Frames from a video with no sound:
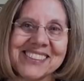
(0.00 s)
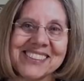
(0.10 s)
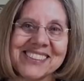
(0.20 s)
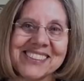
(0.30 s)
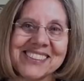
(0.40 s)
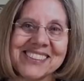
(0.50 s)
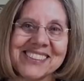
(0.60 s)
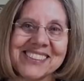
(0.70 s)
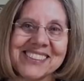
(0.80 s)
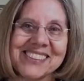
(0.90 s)

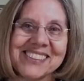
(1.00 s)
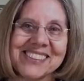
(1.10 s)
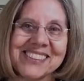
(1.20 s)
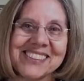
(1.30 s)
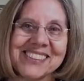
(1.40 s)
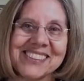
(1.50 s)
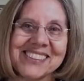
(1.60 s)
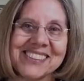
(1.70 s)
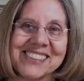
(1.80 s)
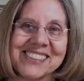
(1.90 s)

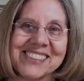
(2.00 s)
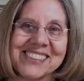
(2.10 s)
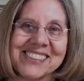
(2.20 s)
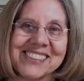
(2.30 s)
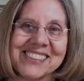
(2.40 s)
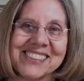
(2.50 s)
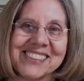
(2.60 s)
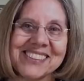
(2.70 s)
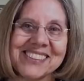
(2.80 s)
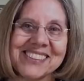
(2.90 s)

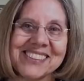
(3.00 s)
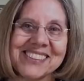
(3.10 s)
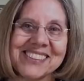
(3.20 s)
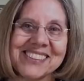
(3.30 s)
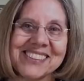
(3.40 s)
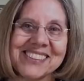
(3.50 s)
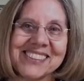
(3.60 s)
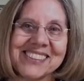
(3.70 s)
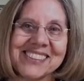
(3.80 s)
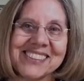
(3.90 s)

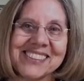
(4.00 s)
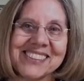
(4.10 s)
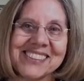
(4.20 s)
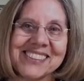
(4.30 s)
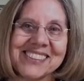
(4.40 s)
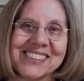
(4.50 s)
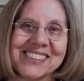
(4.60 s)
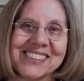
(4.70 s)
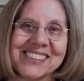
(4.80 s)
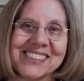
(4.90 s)

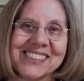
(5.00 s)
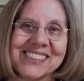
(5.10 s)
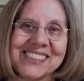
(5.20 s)
(no lip movement)